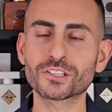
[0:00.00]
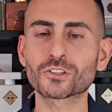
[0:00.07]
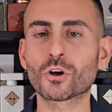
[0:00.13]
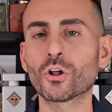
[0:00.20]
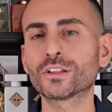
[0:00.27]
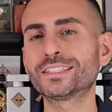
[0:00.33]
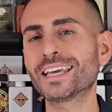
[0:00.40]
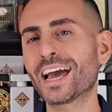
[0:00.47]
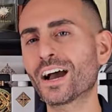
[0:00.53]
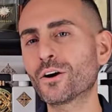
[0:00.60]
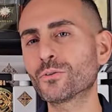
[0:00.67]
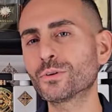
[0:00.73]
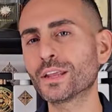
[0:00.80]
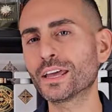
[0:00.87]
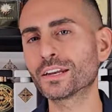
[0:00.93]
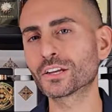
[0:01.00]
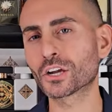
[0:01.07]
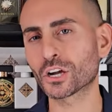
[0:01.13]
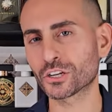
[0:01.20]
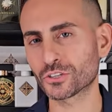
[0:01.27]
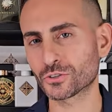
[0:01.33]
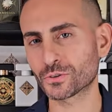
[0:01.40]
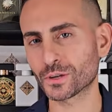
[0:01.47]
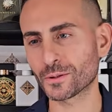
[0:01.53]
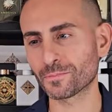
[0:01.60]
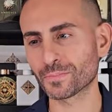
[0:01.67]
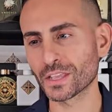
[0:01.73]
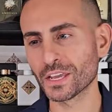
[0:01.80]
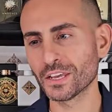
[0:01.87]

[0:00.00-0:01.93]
It's called Town and Country.